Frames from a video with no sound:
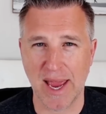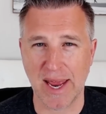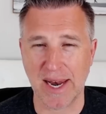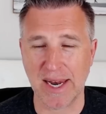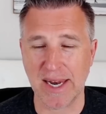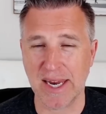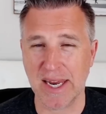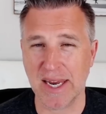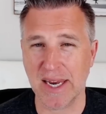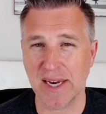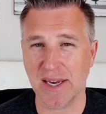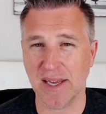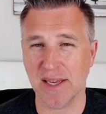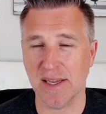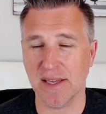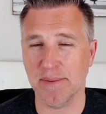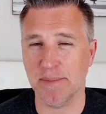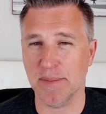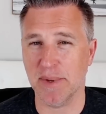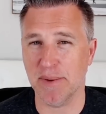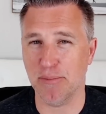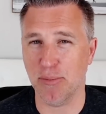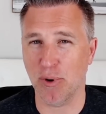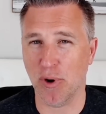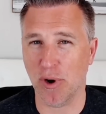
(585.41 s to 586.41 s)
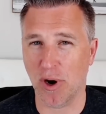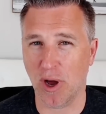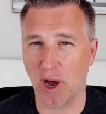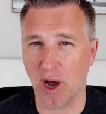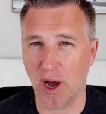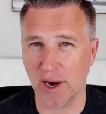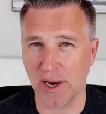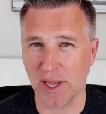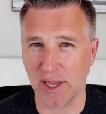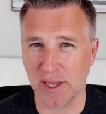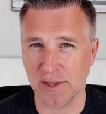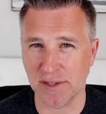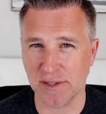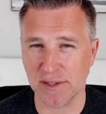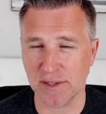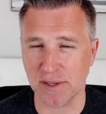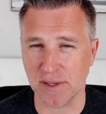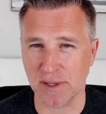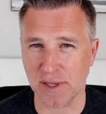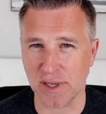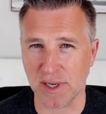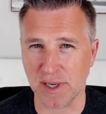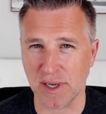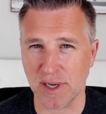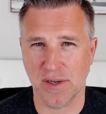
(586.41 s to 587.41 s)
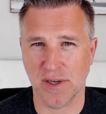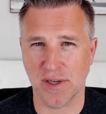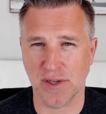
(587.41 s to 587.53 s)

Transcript: and needing to be put on insulin,